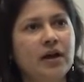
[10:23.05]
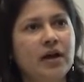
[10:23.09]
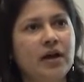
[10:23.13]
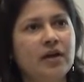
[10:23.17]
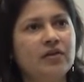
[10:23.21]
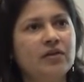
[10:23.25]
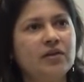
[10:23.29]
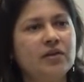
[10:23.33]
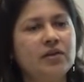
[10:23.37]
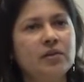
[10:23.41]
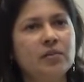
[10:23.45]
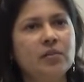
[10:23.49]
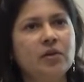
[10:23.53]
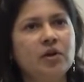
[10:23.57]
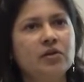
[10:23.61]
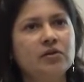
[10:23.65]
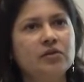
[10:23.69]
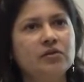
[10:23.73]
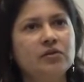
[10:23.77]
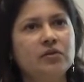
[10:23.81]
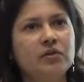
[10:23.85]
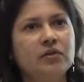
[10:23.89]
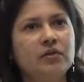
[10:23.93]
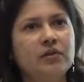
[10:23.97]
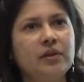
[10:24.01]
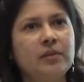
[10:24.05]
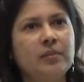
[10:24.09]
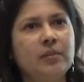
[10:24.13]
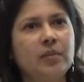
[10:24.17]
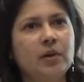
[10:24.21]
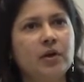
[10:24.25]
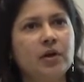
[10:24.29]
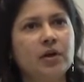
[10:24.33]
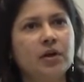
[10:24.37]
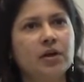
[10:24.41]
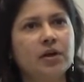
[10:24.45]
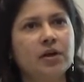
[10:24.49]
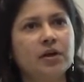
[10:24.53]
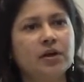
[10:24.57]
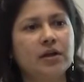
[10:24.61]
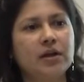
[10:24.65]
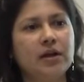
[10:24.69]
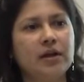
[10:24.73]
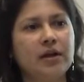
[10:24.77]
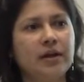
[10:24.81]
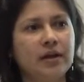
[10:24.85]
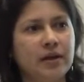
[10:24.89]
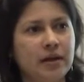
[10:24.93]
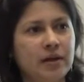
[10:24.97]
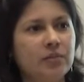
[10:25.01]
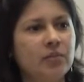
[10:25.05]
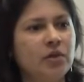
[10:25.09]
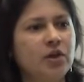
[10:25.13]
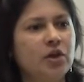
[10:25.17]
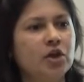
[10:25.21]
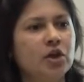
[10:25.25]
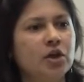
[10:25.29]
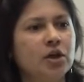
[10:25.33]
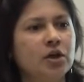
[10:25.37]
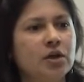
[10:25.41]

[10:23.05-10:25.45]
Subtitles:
I sent them all to the theme park, and I'm here.